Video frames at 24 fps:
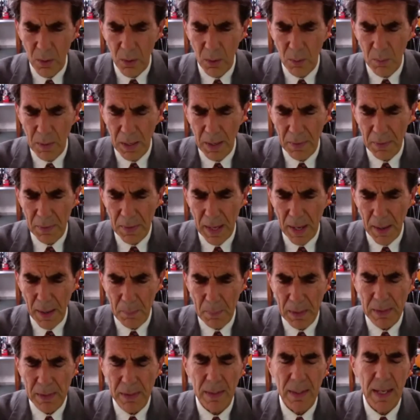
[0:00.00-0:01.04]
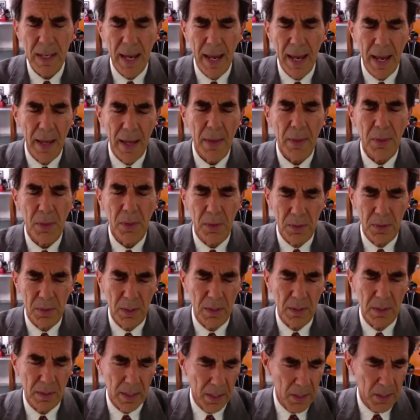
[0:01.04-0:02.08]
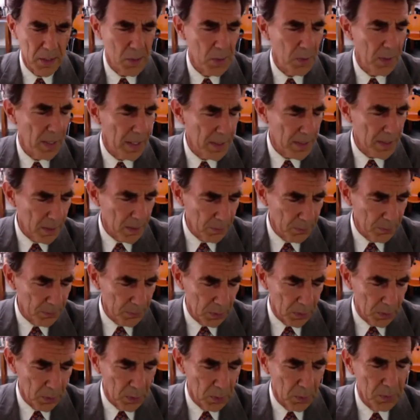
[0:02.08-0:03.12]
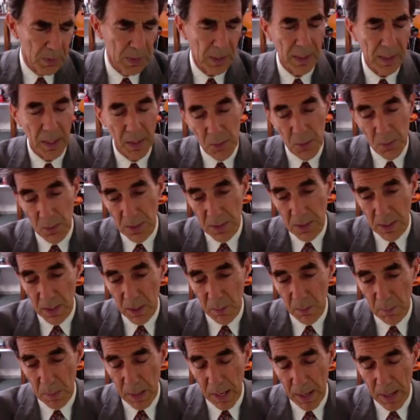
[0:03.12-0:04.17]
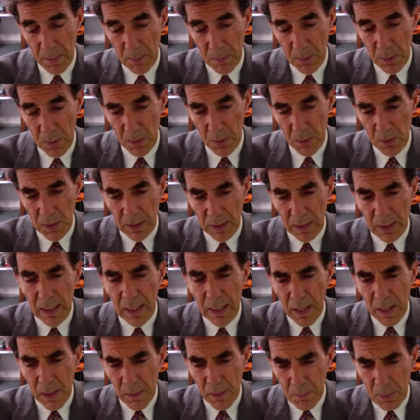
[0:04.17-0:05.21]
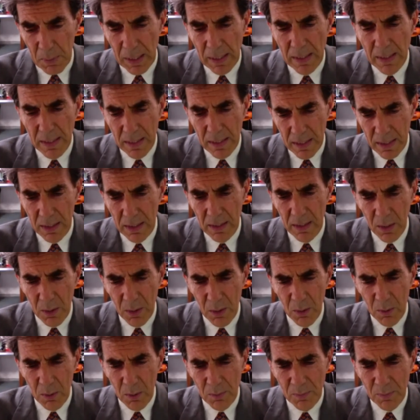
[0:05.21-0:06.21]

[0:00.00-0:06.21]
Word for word: about that, but yeah, the country has the flu. The country's in a bad mood, but you know, know, the